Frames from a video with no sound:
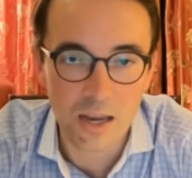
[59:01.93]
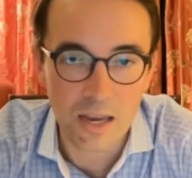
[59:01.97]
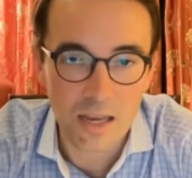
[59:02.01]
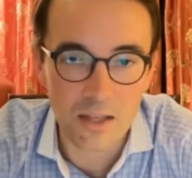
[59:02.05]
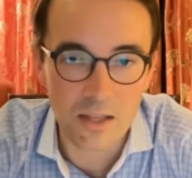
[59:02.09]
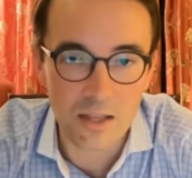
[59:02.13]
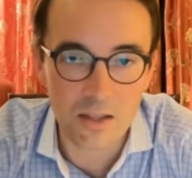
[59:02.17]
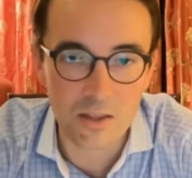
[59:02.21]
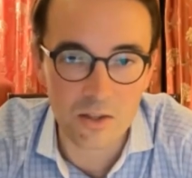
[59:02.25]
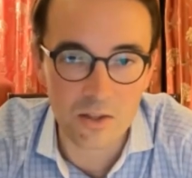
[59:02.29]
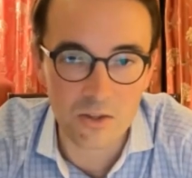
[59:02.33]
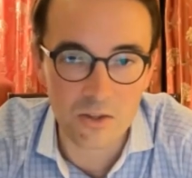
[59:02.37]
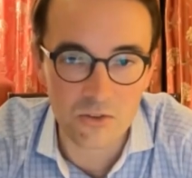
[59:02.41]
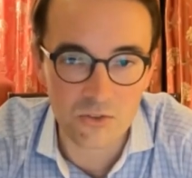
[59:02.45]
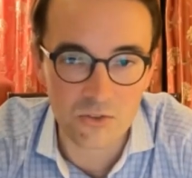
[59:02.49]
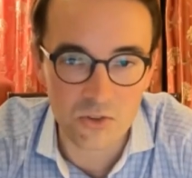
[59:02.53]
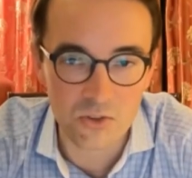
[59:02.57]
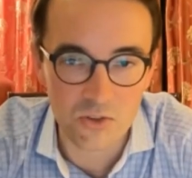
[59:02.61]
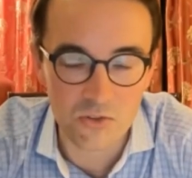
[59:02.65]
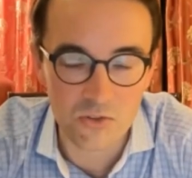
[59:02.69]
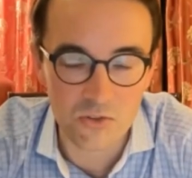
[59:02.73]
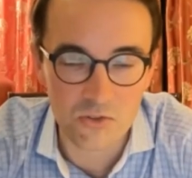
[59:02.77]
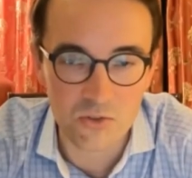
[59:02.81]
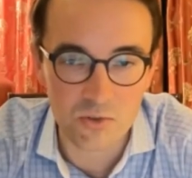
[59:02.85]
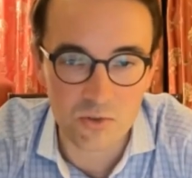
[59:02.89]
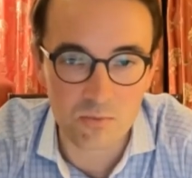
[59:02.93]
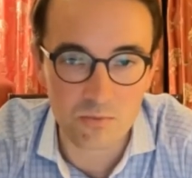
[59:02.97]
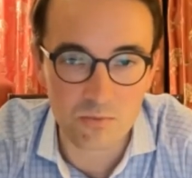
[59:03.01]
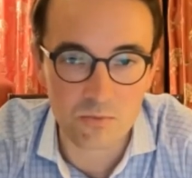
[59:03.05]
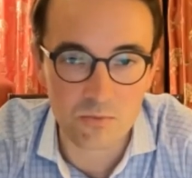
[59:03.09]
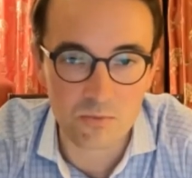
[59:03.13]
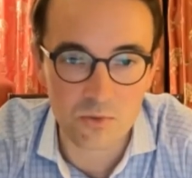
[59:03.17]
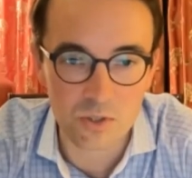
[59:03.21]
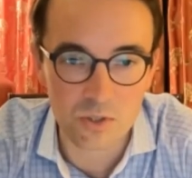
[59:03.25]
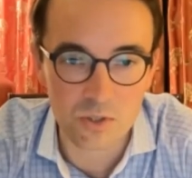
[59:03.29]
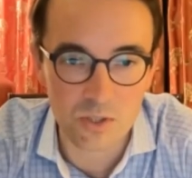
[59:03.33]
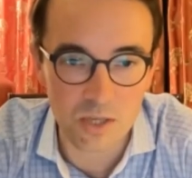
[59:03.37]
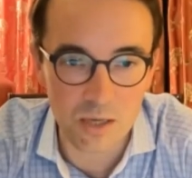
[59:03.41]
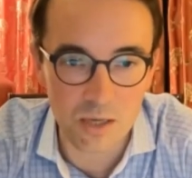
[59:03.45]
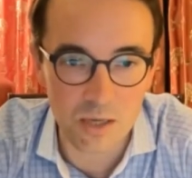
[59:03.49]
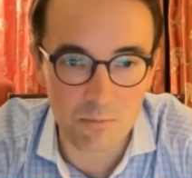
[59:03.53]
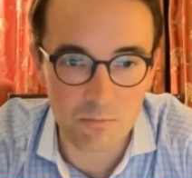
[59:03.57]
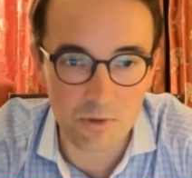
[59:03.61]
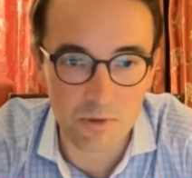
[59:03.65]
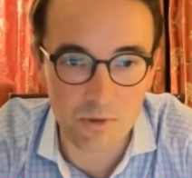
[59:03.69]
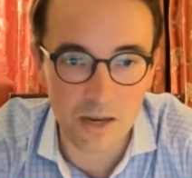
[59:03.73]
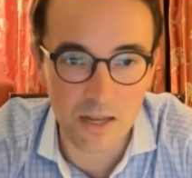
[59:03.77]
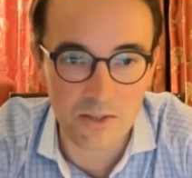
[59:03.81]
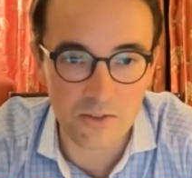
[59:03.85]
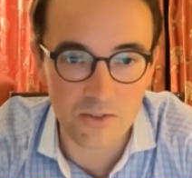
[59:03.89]
in the systems in
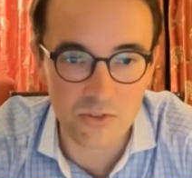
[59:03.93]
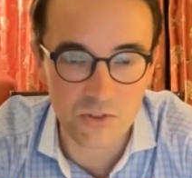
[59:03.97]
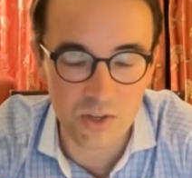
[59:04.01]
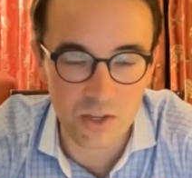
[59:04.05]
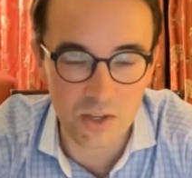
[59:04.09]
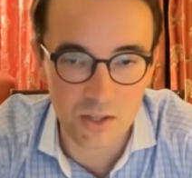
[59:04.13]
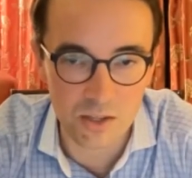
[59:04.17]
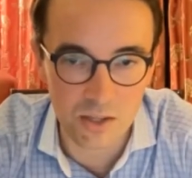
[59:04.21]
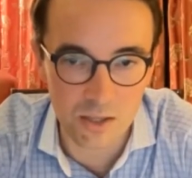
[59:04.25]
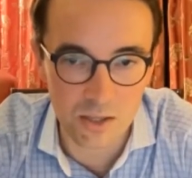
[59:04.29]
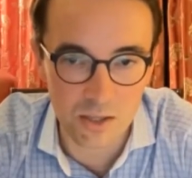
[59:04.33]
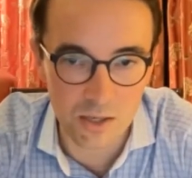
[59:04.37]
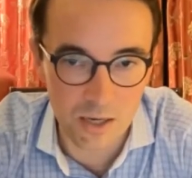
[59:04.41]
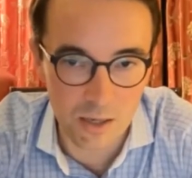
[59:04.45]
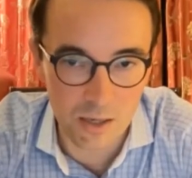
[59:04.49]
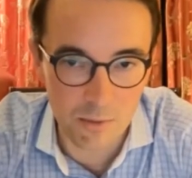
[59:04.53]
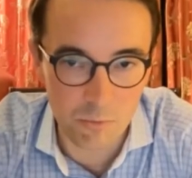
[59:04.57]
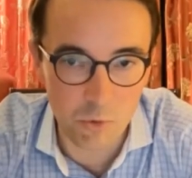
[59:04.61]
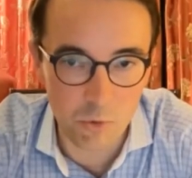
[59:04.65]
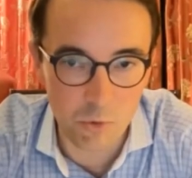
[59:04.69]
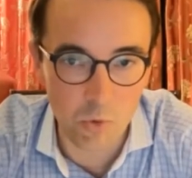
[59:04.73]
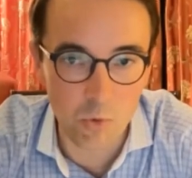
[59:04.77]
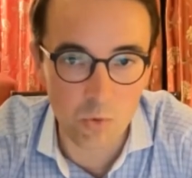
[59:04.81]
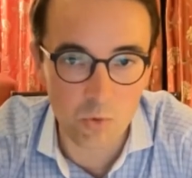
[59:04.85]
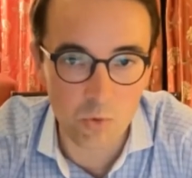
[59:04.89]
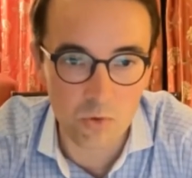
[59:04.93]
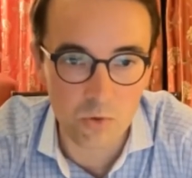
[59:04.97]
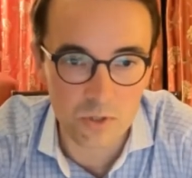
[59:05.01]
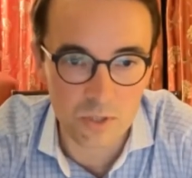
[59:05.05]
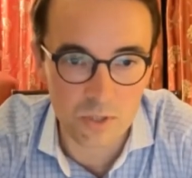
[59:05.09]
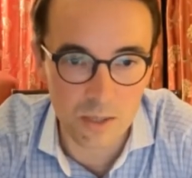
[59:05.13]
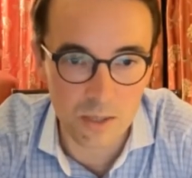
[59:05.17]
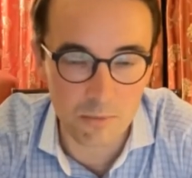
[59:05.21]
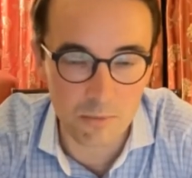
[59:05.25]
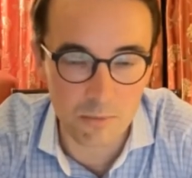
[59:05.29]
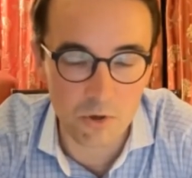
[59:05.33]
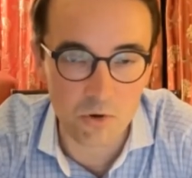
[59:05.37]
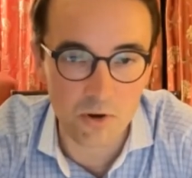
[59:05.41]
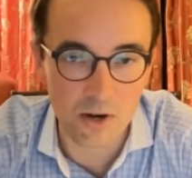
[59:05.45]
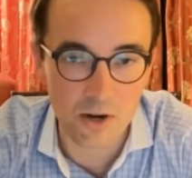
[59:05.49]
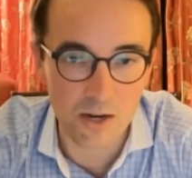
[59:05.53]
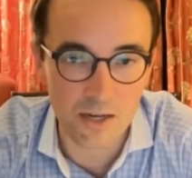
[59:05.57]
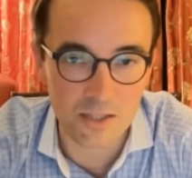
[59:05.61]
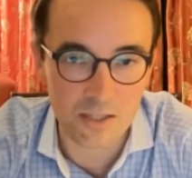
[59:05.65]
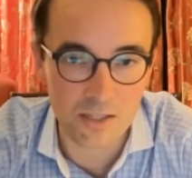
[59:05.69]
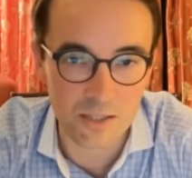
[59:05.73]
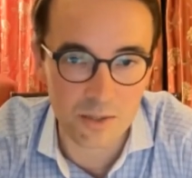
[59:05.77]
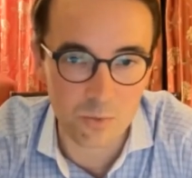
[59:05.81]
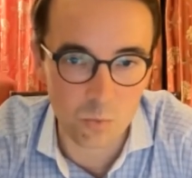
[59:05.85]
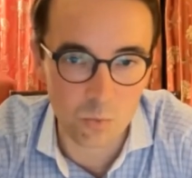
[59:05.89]
place in the liberal
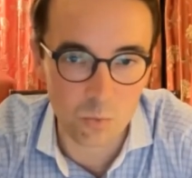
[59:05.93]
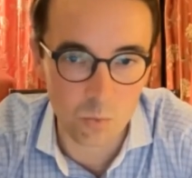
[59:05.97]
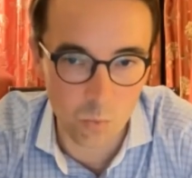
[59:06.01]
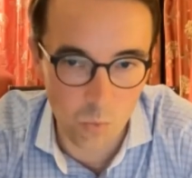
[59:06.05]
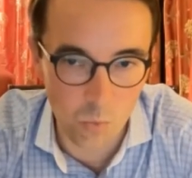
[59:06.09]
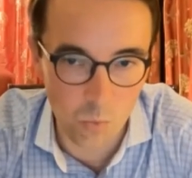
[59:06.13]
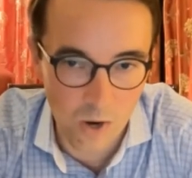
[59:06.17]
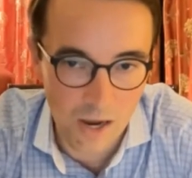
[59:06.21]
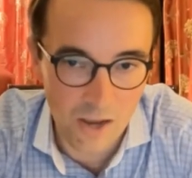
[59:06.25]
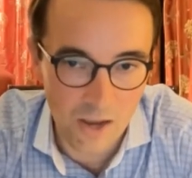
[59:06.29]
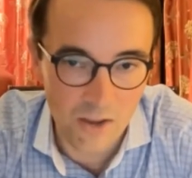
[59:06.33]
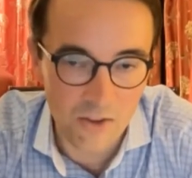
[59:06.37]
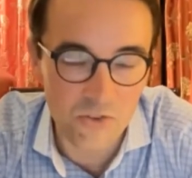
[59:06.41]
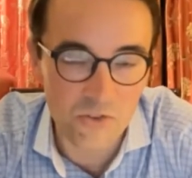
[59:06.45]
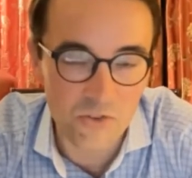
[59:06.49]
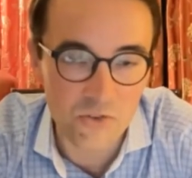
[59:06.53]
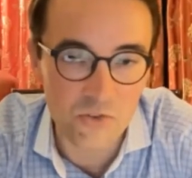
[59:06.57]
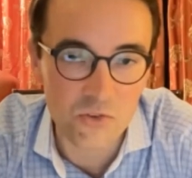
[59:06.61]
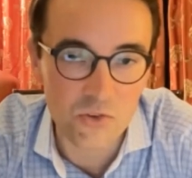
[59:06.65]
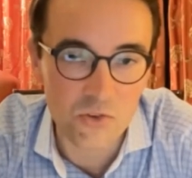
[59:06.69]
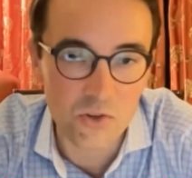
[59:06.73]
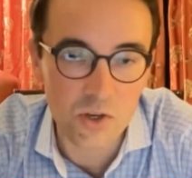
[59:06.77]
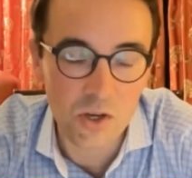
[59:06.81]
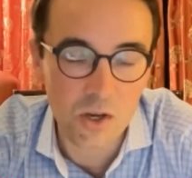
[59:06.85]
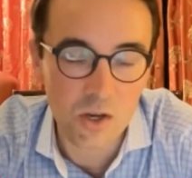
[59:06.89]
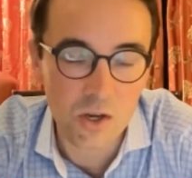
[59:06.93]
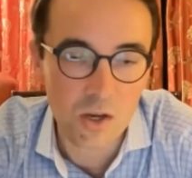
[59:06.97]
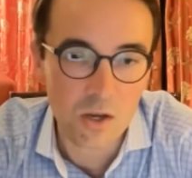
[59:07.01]
democratic West.